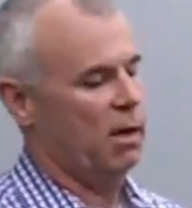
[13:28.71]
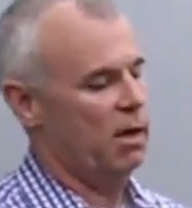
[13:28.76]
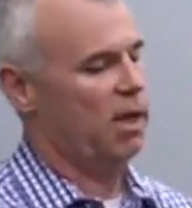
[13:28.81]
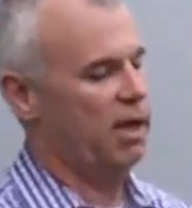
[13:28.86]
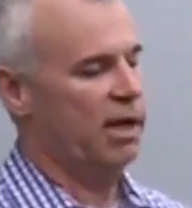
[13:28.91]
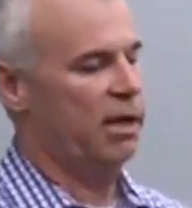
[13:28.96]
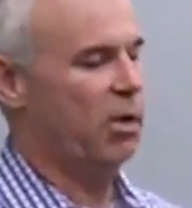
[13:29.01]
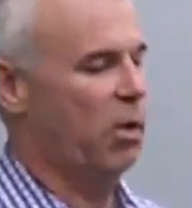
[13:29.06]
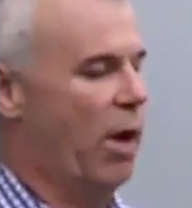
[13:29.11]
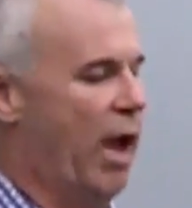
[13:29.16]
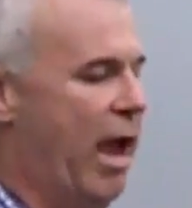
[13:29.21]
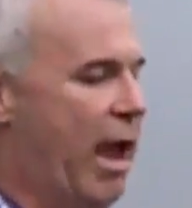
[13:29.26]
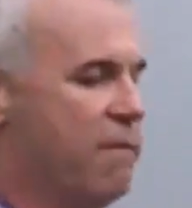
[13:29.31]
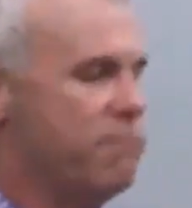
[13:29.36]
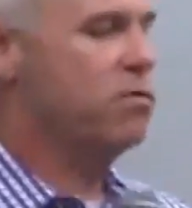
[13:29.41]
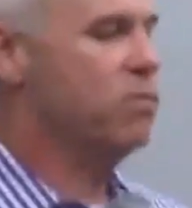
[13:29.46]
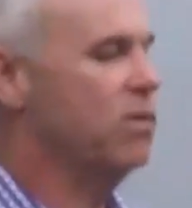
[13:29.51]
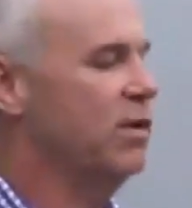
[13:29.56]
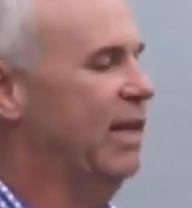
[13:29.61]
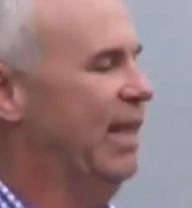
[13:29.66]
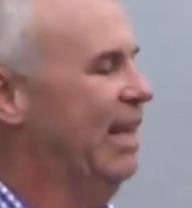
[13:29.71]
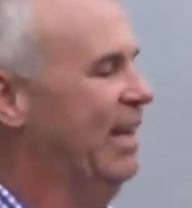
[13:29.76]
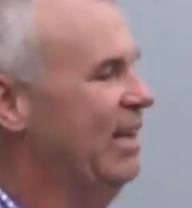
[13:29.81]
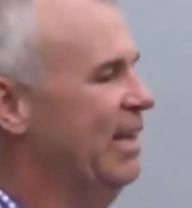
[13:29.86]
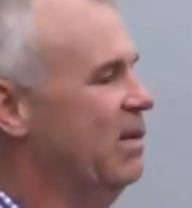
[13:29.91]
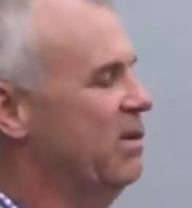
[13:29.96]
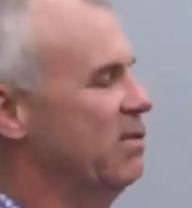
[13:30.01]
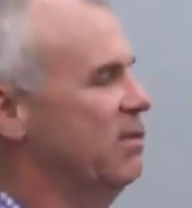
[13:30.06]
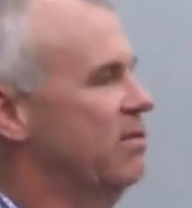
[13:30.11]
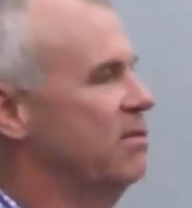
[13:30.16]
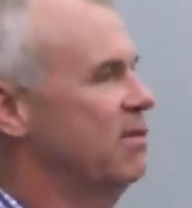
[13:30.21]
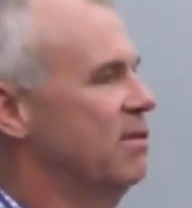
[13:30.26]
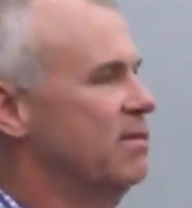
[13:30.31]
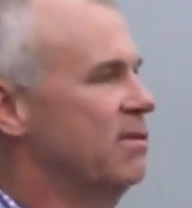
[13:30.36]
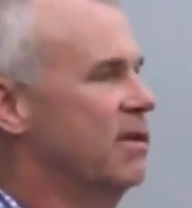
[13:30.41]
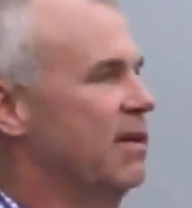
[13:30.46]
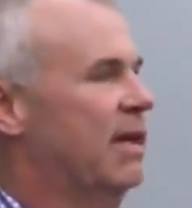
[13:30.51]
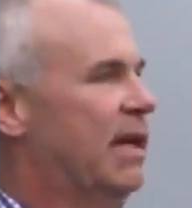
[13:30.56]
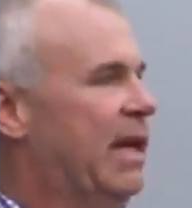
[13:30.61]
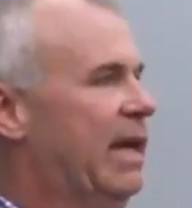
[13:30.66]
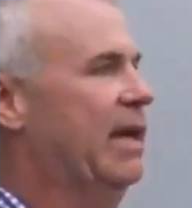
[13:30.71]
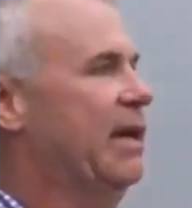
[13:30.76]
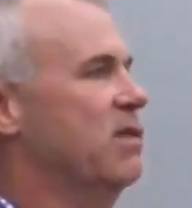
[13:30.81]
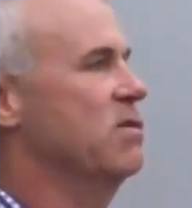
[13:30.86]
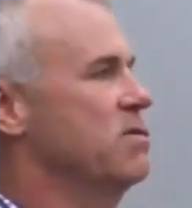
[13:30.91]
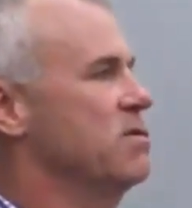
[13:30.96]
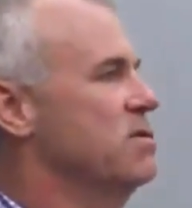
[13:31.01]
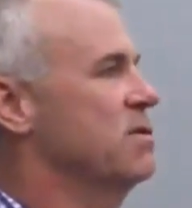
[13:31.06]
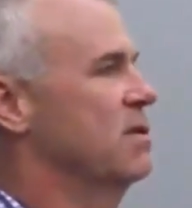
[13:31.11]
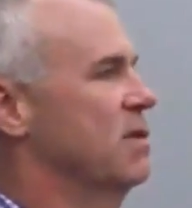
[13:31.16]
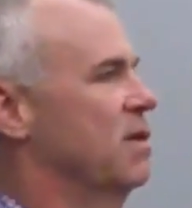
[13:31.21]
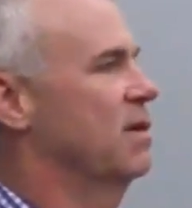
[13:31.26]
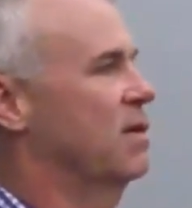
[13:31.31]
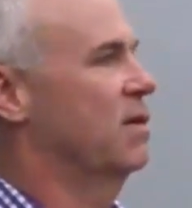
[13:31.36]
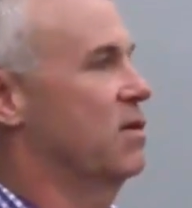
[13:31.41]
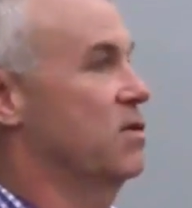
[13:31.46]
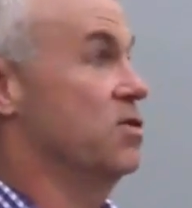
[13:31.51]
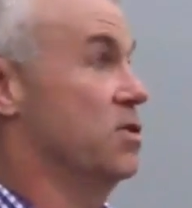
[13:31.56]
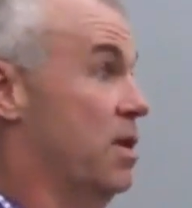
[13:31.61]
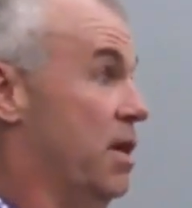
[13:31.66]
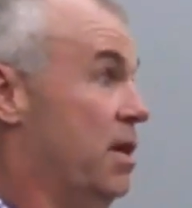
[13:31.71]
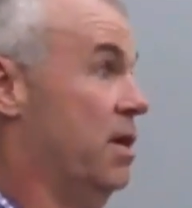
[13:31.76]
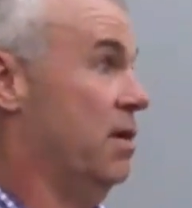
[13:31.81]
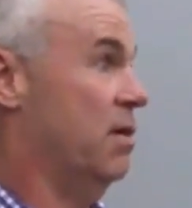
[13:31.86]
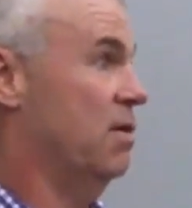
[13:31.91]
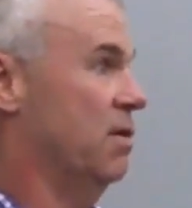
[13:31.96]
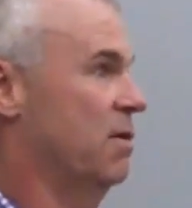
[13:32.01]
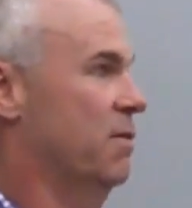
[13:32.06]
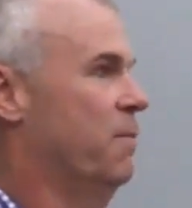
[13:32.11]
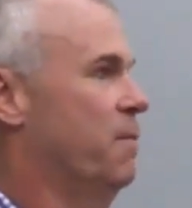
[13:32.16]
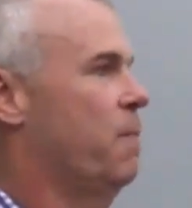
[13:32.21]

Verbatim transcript: and I know everyone in here that's listening cares, because you're here.